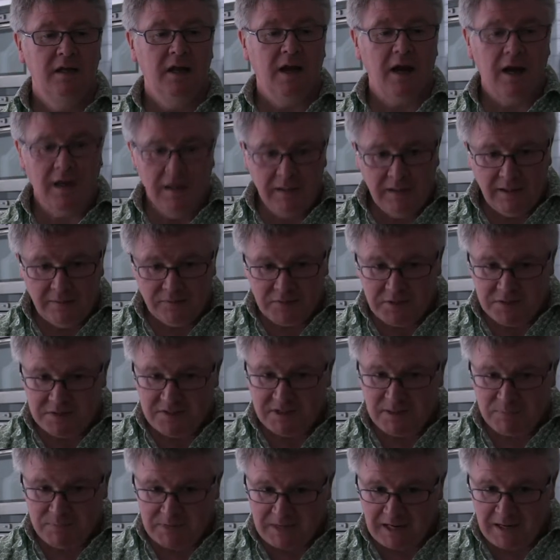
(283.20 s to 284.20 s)
I left in
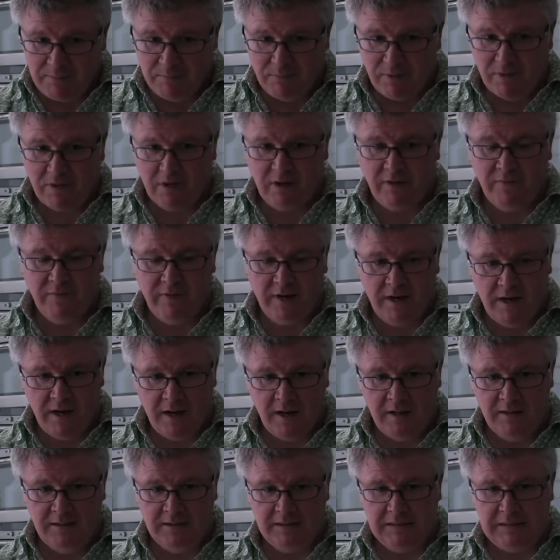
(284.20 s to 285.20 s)
September of
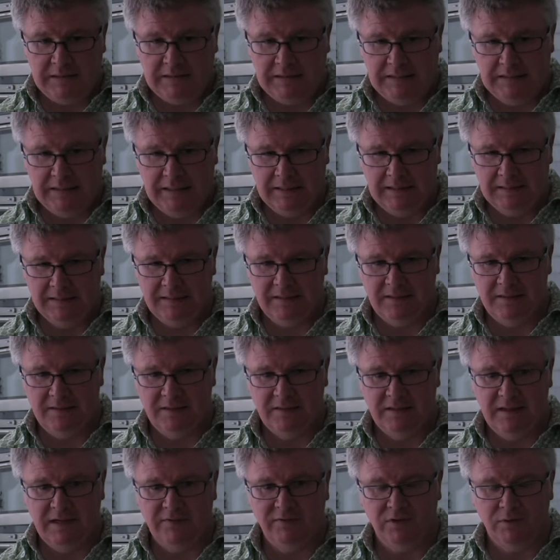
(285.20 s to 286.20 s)
nineteen
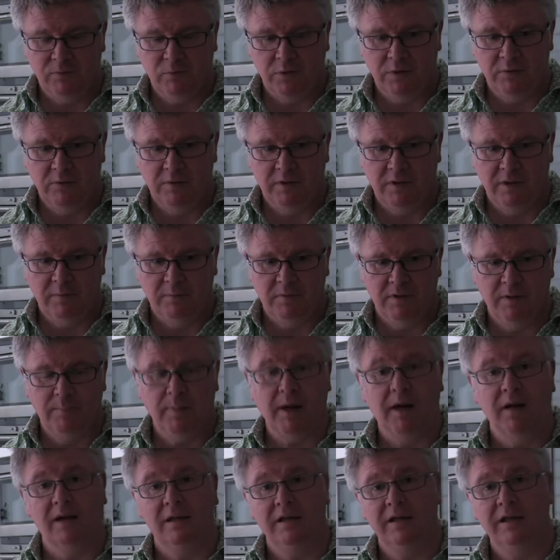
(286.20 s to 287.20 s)
ninety-seven. We were in the, the
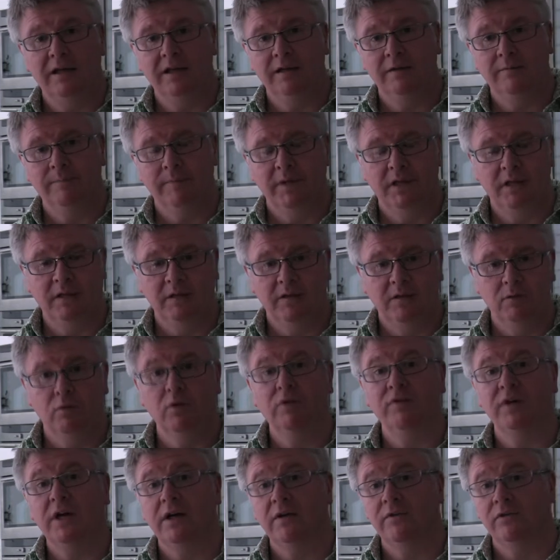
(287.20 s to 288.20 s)
Park Lane in the
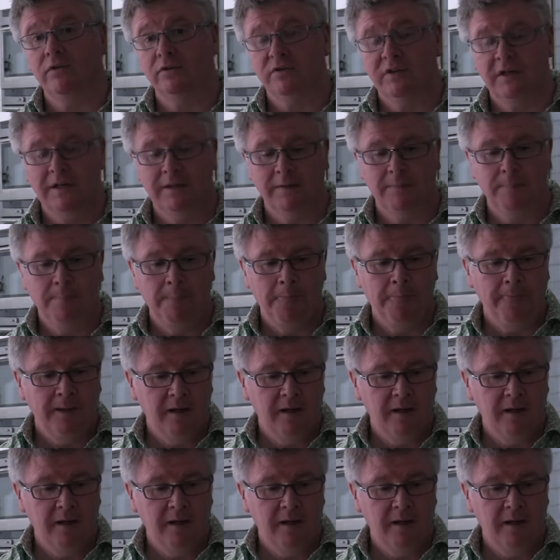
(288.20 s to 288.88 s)
Grosvenor House Hotel.